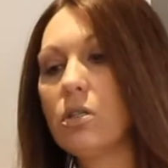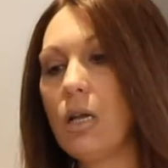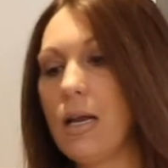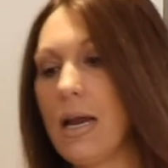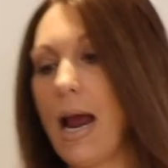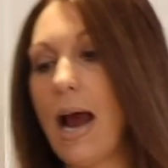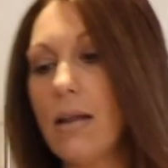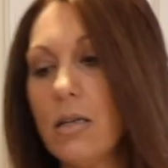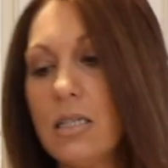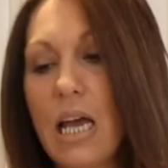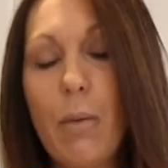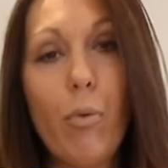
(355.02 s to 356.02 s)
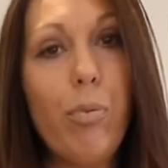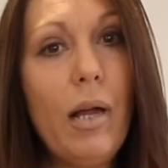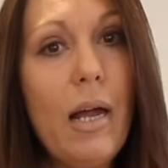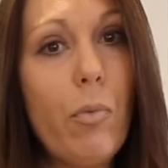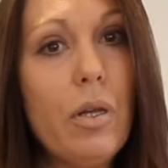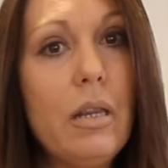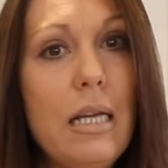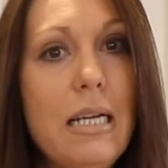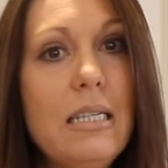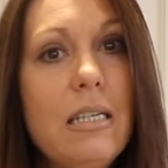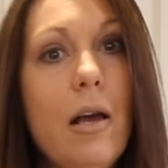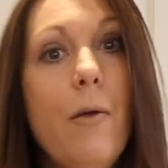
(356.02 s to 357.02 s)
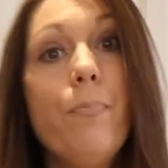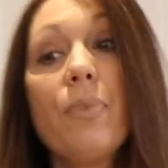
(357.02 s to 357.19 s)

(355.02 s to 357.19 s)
sitting at the table playing with these.